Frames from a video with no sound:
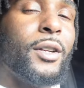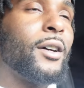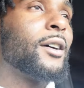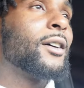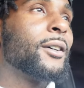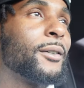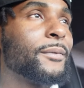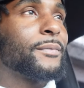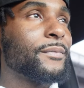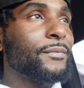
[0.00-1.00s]

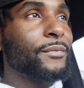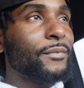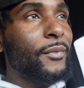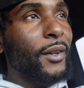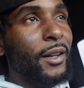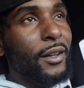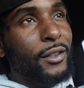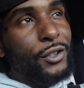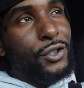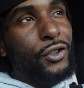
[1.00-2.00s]

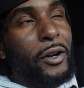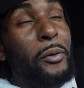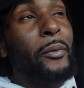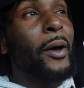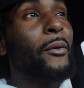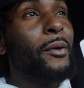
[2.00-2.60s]
the streaming, man.